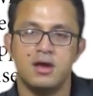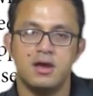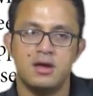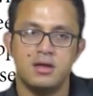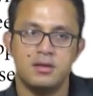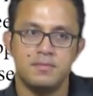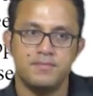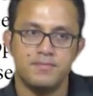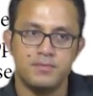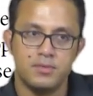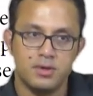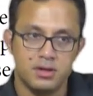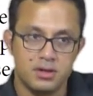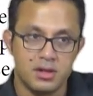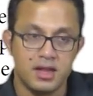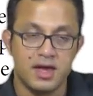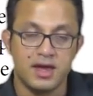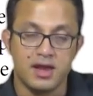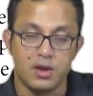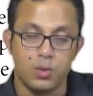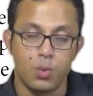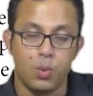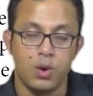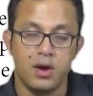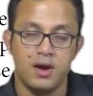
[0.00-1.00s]
and
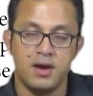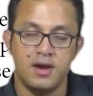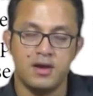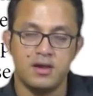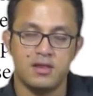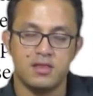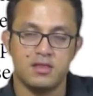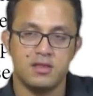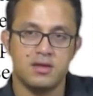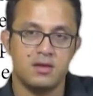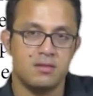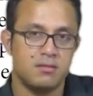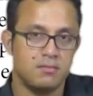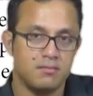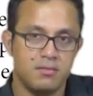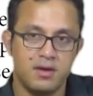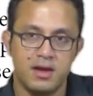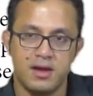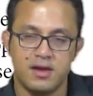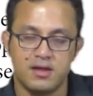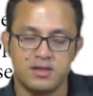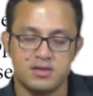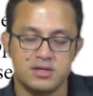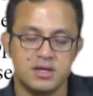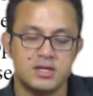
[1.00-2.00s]
likewise, and
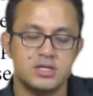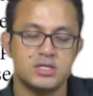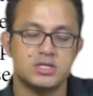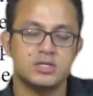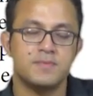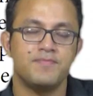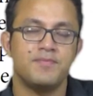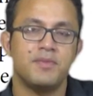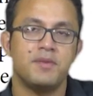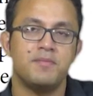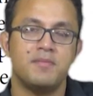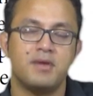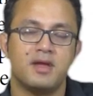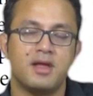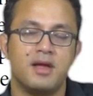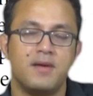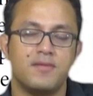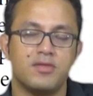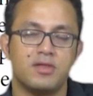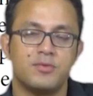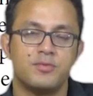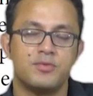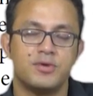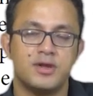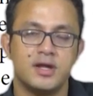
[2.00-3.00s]
by extension, it
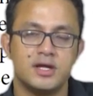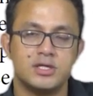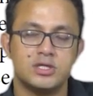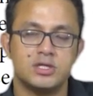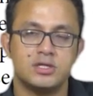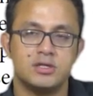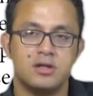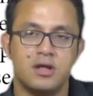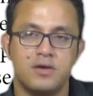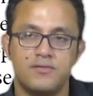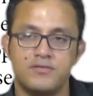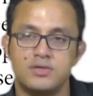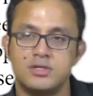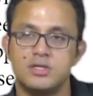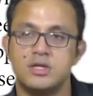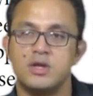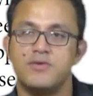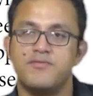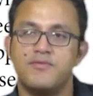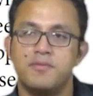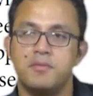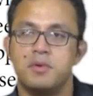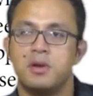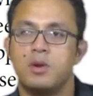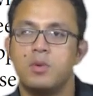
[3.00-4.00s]
becomes the production of
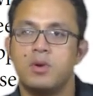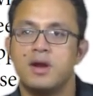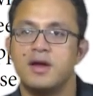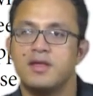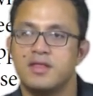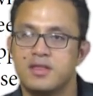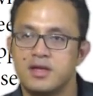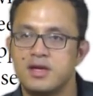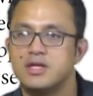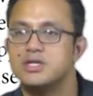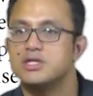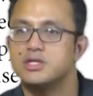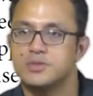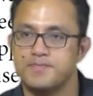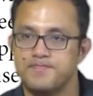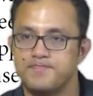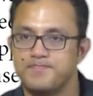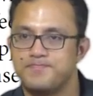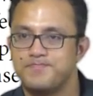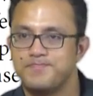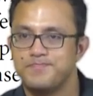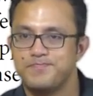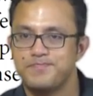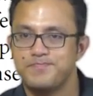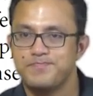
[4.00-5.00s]

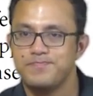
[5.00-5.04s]
defamiliarization.